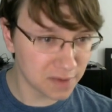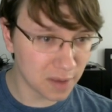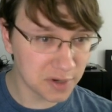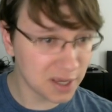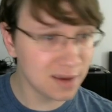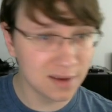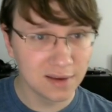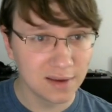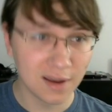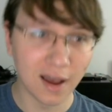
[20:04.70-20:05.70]
company.
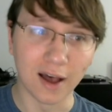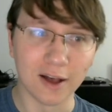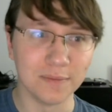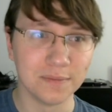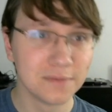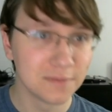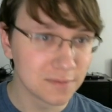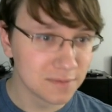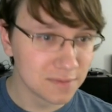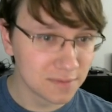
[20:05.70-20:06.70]

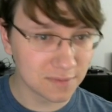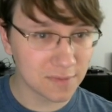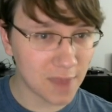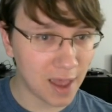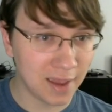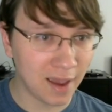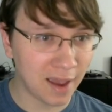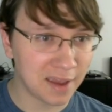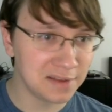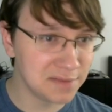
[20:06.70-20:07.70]

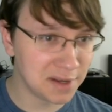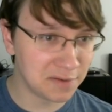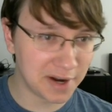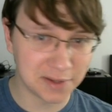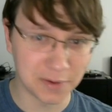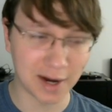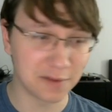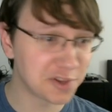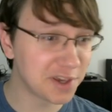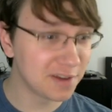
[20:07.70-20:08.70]
I didn't read it too
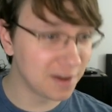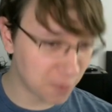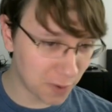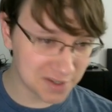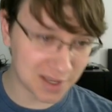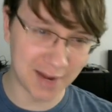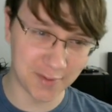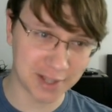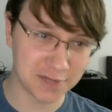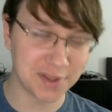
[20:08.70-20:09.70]
carefully, of course. I
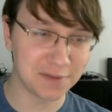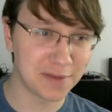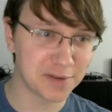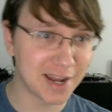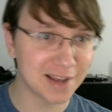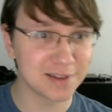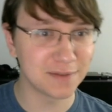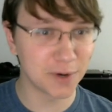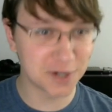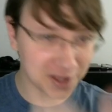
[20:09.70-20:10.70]
never get to read the flavor text,
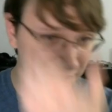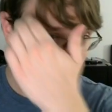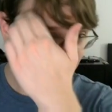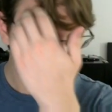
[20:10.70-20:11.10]
unfortunately.